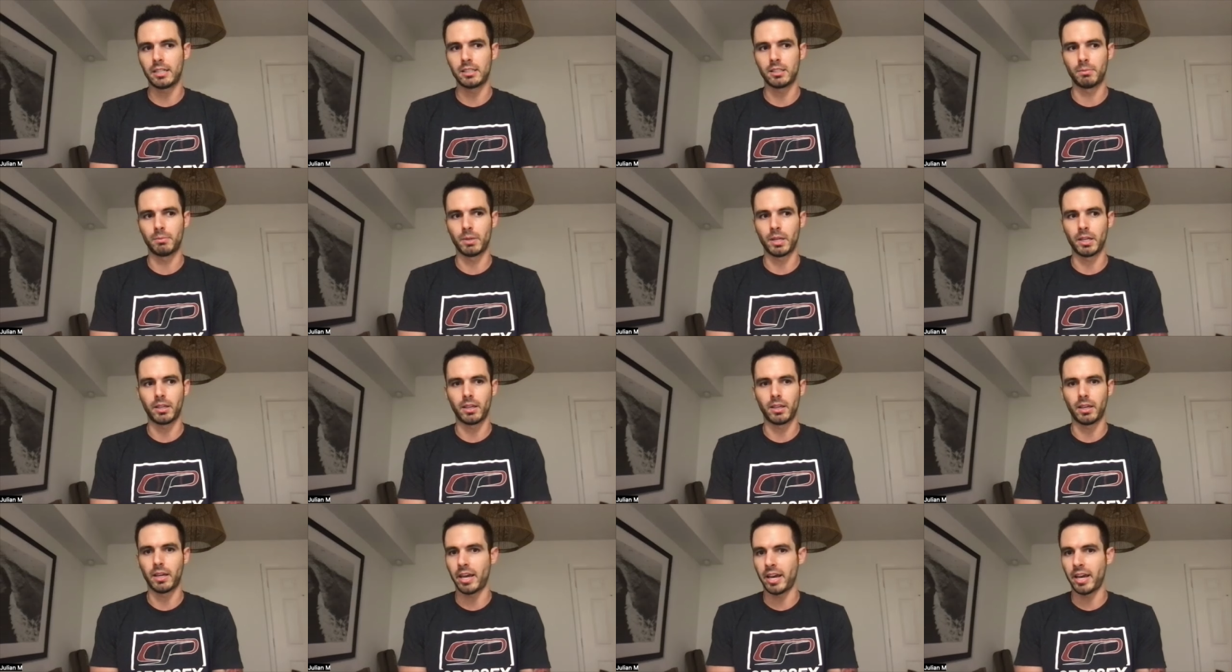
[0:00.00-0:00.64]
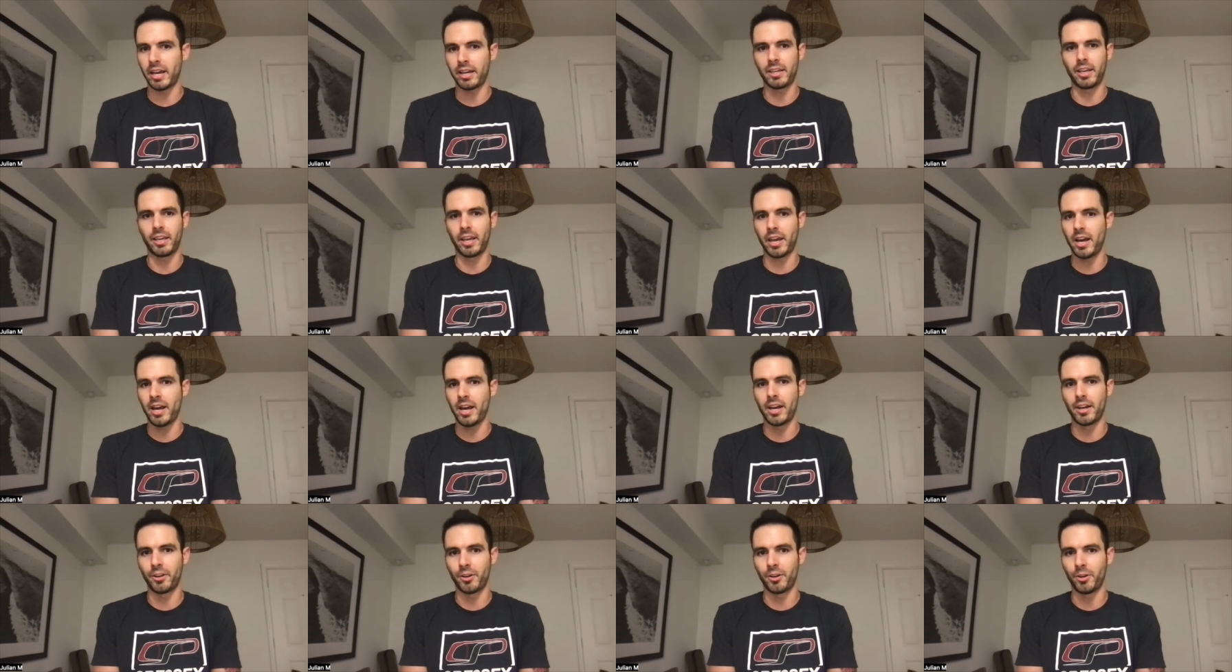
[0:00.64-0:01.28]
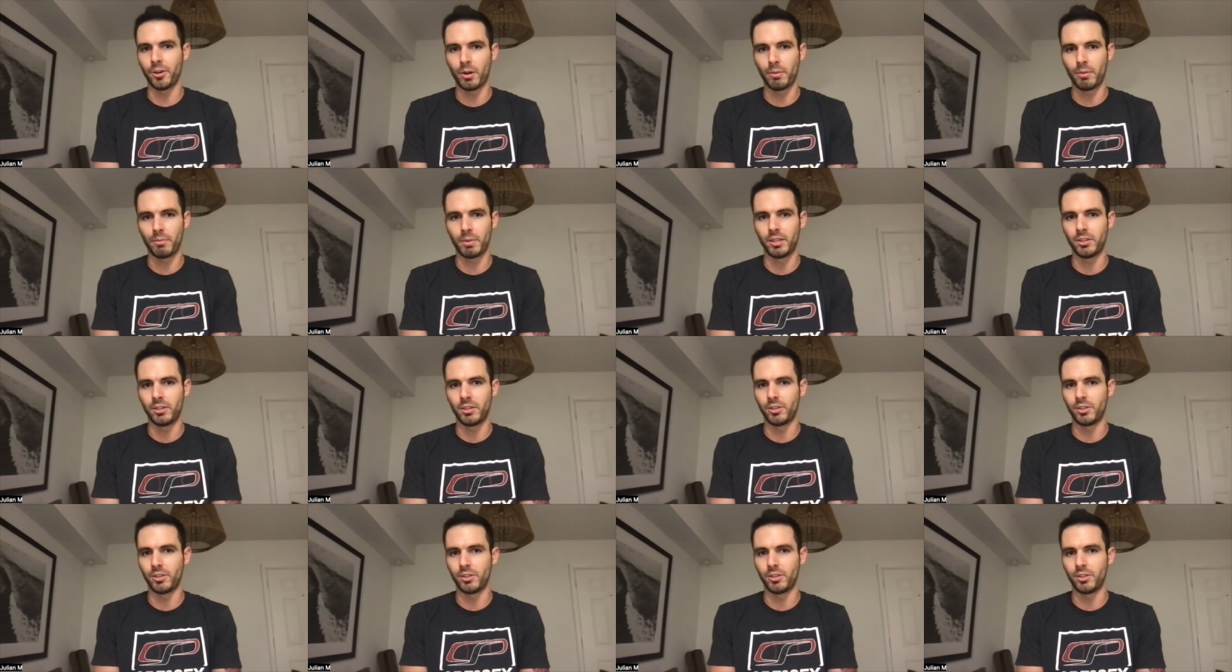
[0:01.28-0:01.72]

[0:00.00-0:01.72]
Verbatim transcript: I'm like, "Heck yeah, I do." I mean, yeah.